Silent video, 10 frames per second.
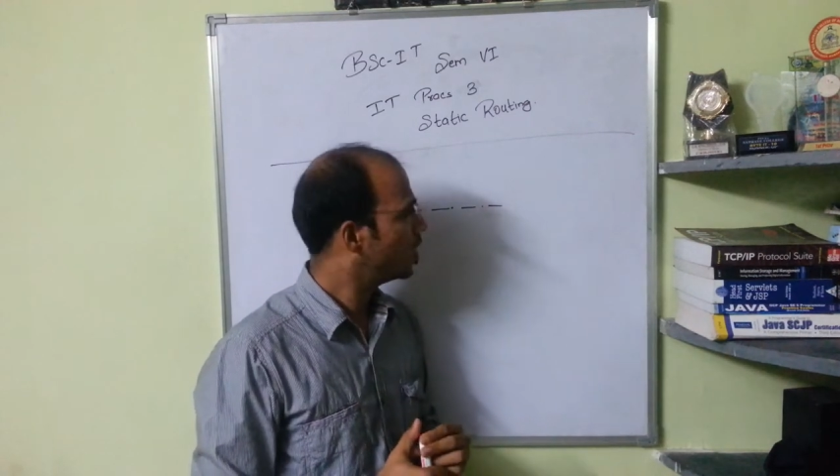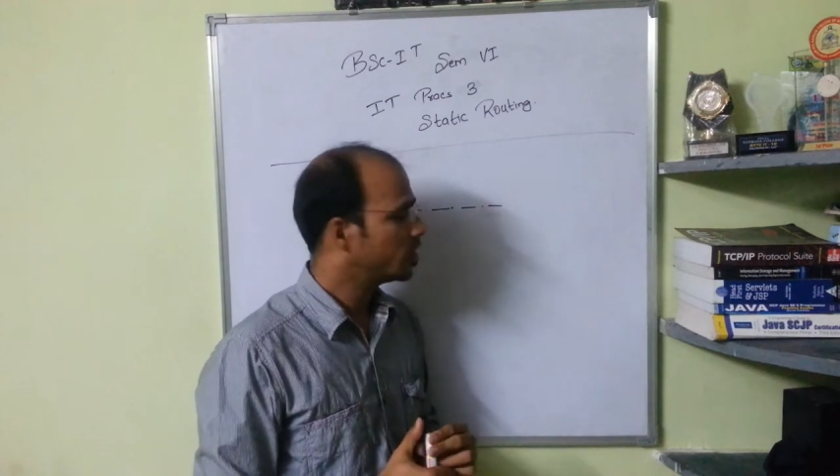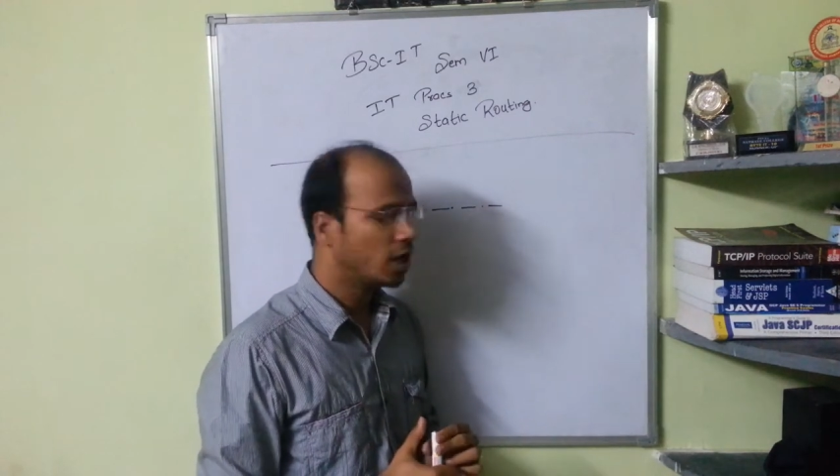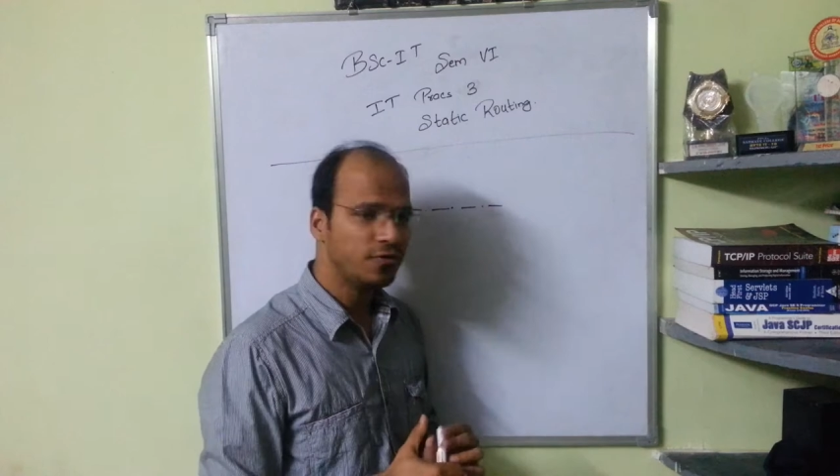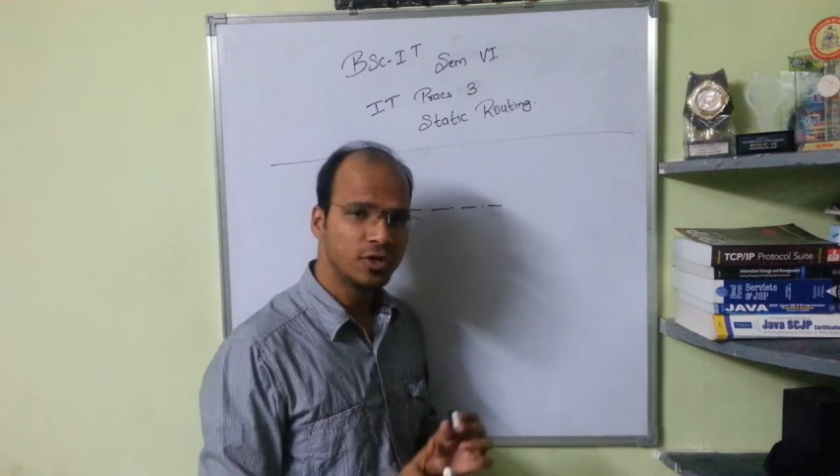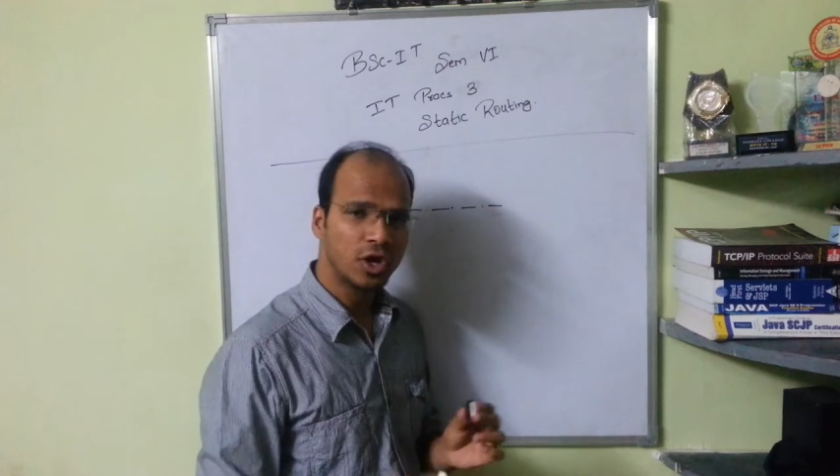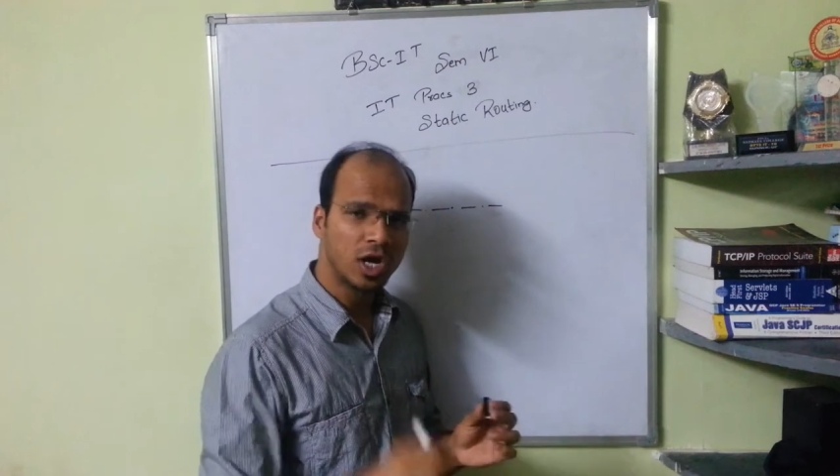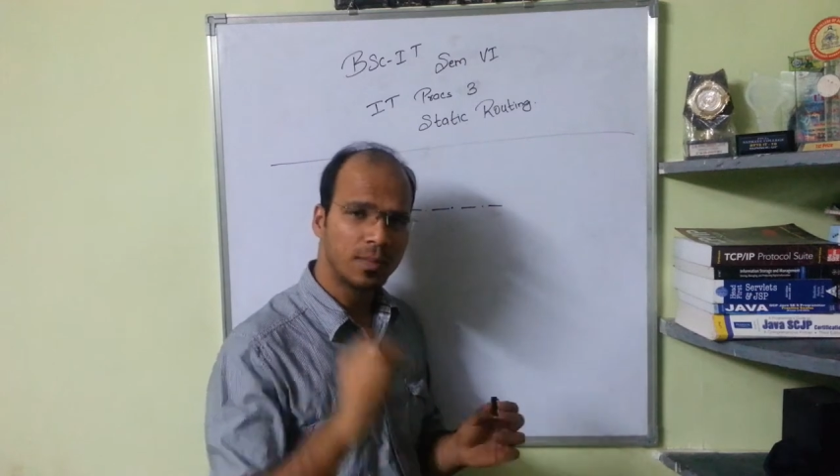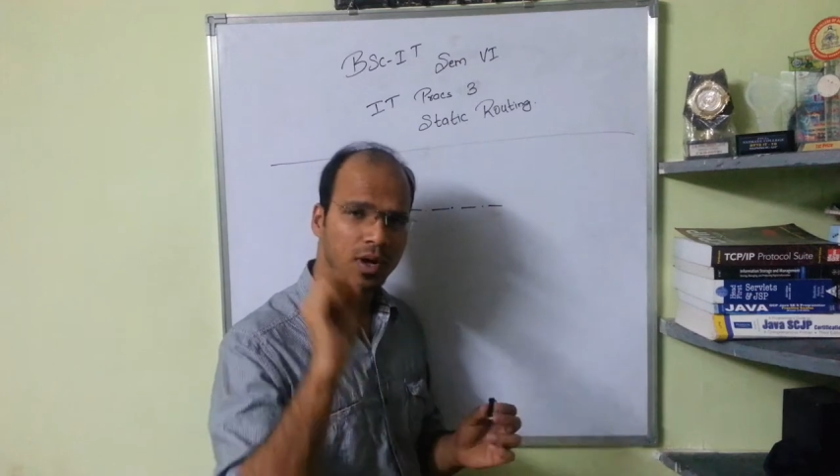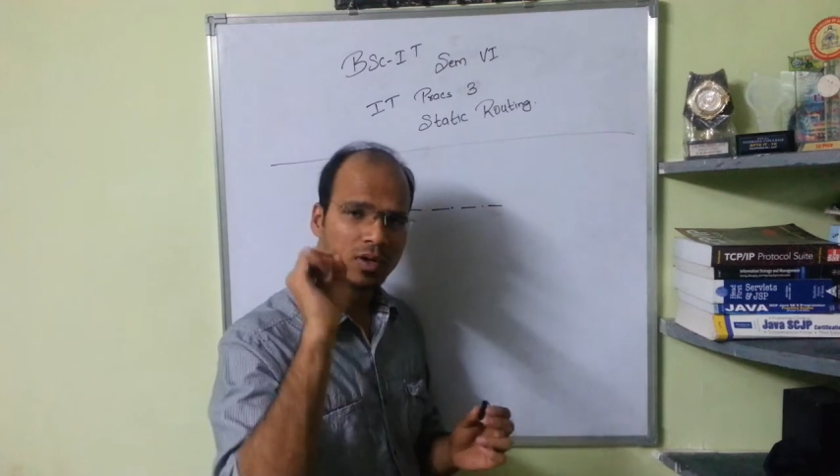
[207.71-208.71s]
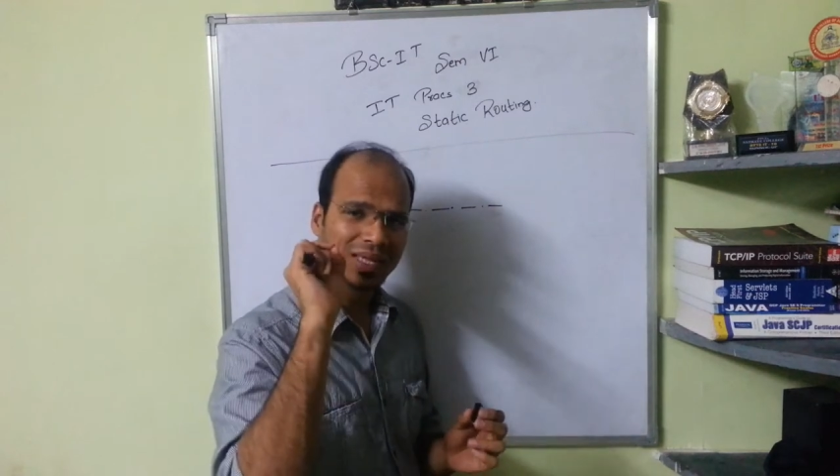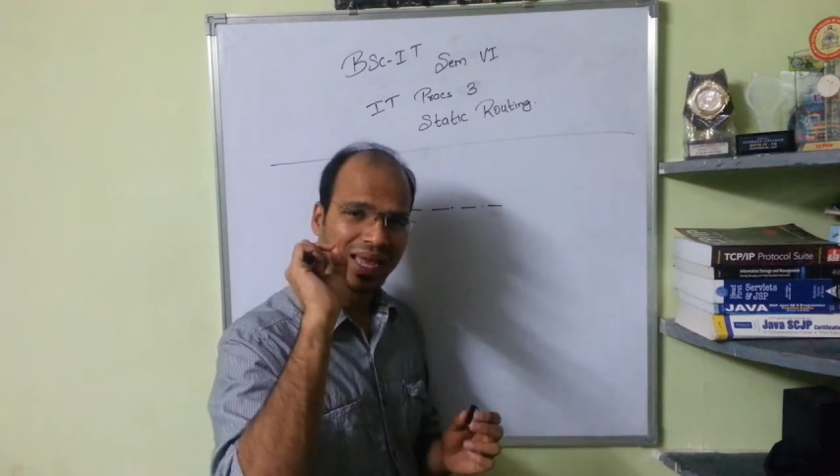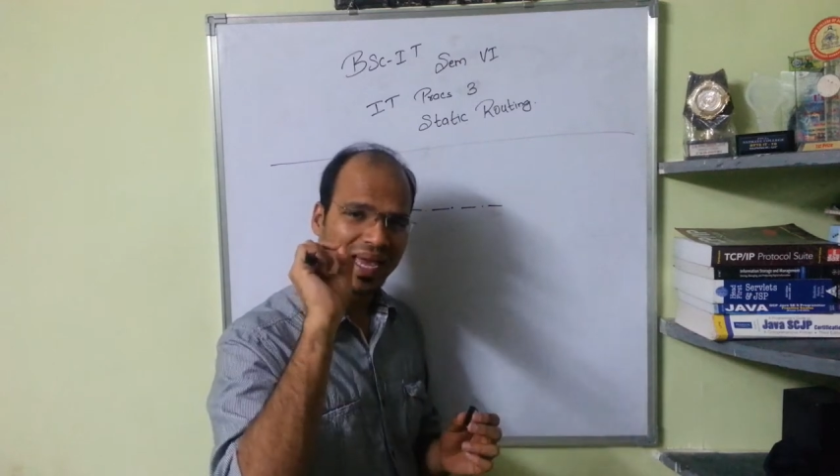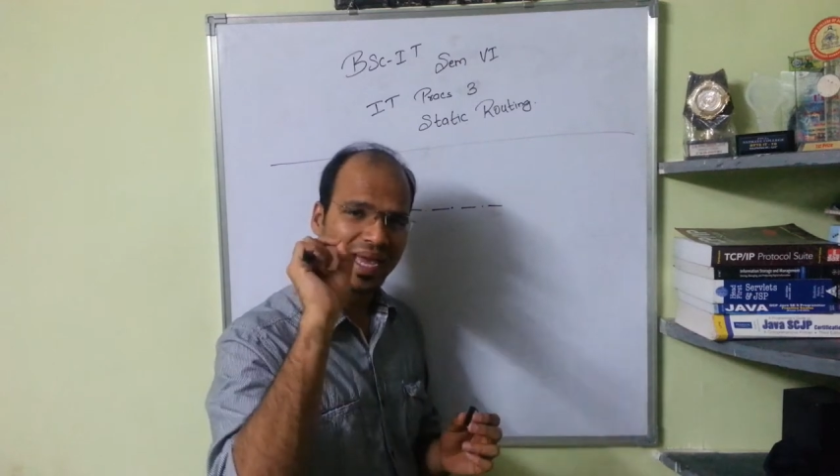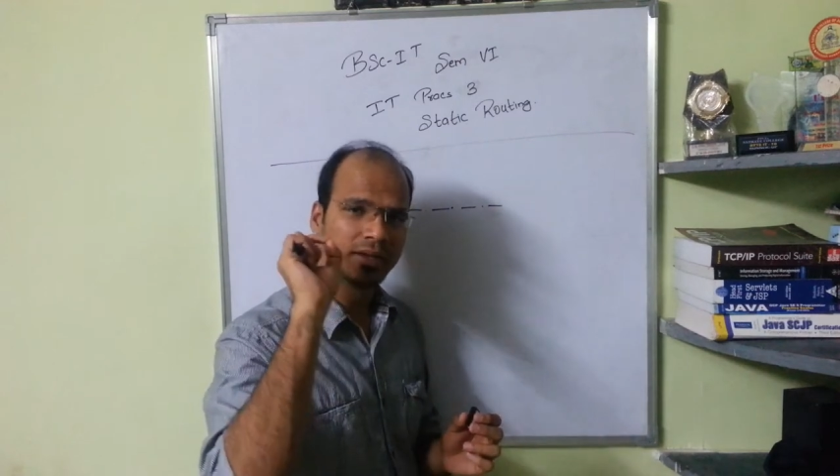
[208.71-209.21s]
Now if you talk about
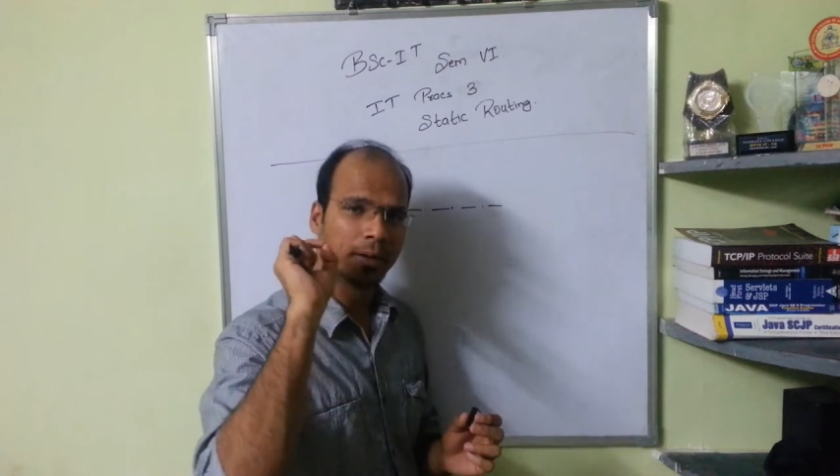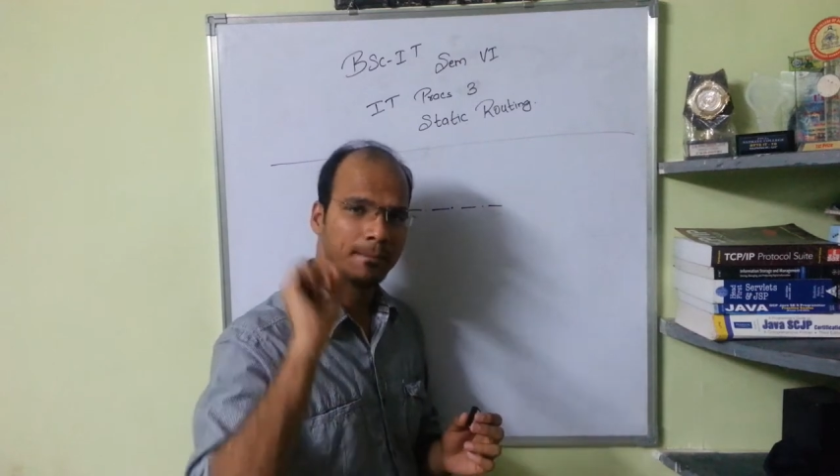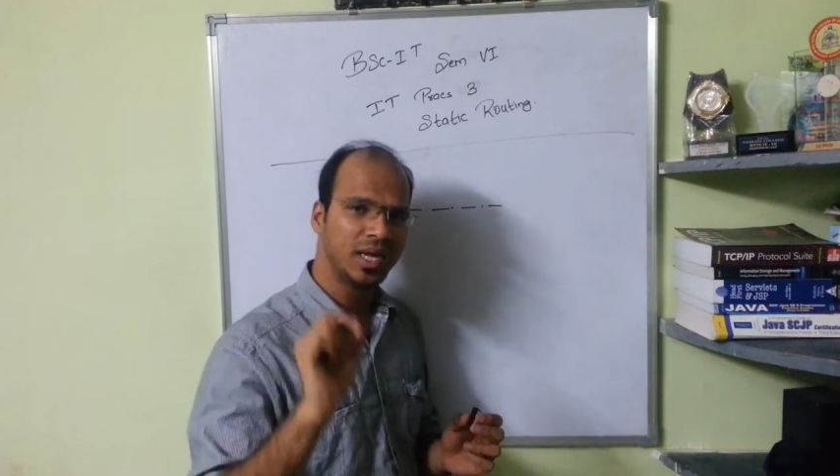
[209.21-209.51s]
8